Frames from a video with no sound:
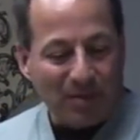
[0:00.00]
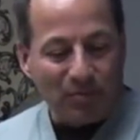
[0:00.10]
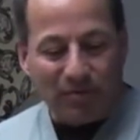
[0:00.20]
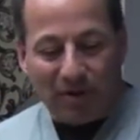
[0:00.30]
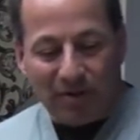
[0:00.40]

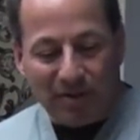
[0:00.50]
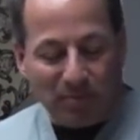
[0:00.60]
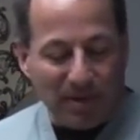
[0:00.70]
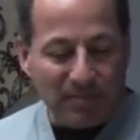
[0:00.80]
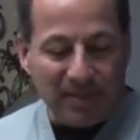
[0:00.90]
We've already
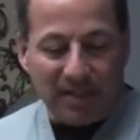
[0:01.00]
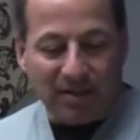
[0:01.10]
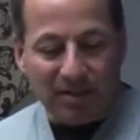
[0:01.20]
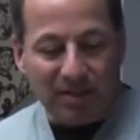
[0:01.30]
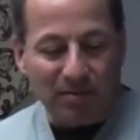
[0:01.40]
prepped the
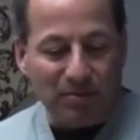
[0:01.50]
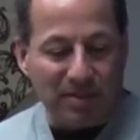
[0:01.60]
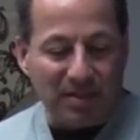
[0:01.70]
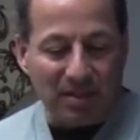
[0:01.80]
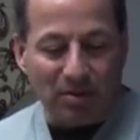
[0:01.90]
area, we
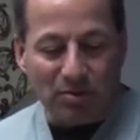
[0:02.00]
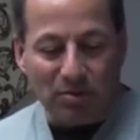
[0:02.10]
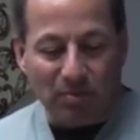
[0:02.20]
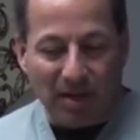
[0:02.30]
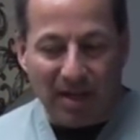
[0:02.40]
did a
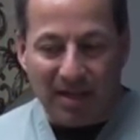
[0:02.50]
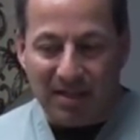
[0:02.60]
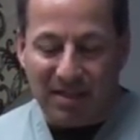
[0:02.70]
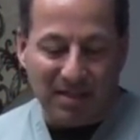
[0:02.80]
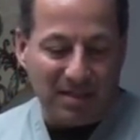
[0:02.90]
local block,